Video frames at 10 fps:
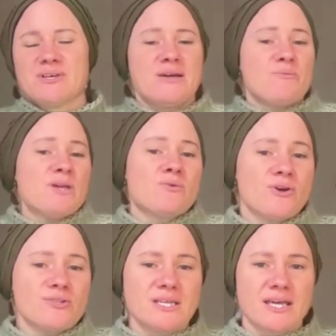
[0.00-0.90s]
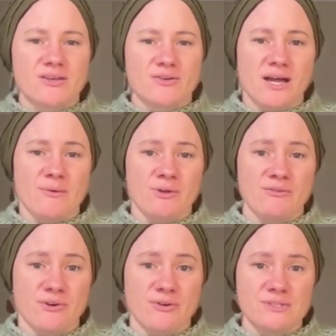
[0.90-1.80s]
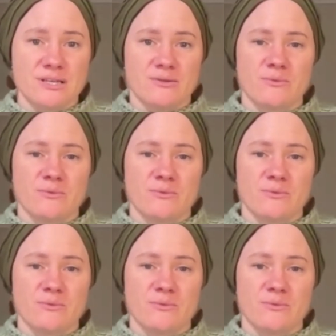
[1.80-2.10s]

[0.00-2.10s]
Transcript: But then we grow together, right? We evolve together.